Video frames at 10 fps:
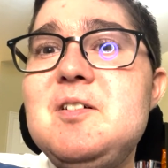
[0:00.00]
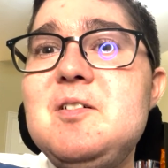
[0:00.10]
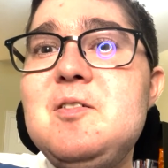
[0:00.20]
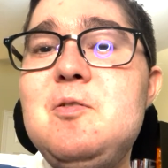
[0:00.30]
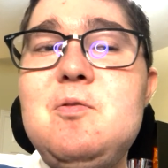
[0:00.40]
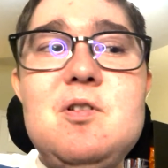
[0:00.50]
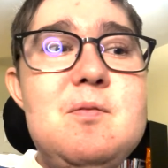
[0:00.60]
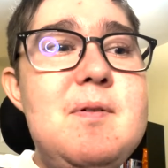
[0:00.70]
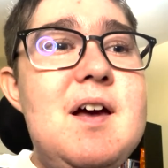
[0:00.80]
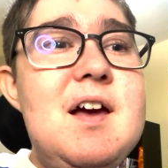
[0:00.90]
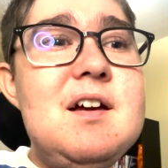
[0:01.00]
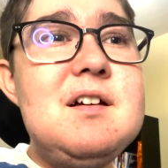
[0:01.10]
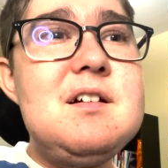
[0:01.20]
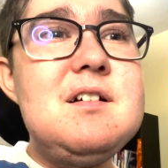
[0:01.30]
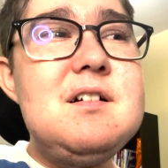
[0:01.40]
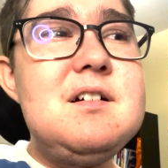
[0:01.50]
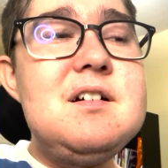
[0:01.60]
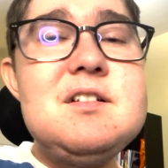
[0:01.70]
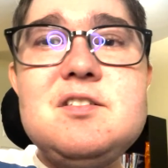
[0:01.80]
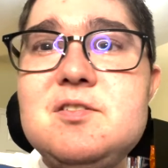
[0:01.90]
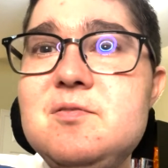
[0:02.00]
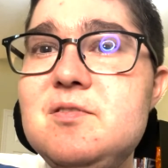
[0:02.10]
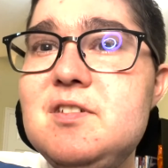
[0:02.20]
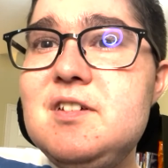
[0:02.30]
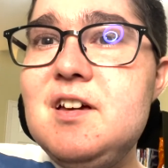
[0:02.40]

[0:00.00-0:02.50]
cornerback uh, to the